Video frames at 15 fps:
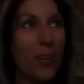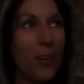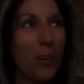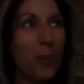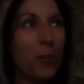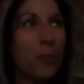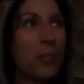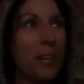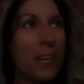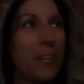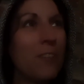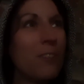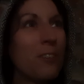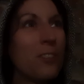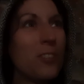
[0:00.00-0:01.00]
own
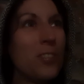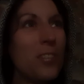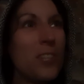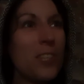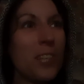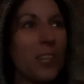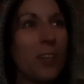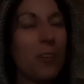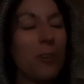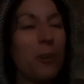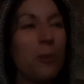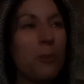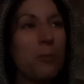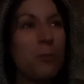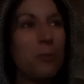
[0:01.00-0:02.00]
energies and our
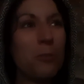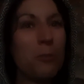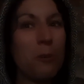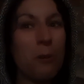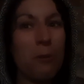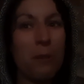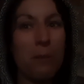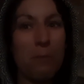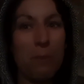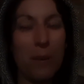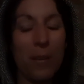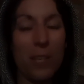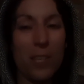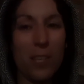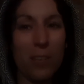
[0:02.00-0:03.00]
own growing
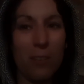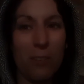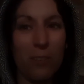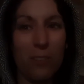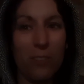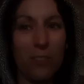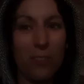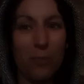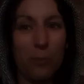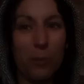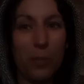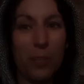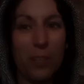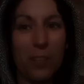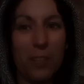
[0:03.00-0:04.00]
paths, and
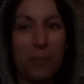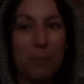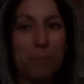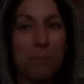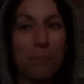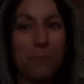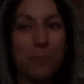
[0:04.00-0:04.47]
we are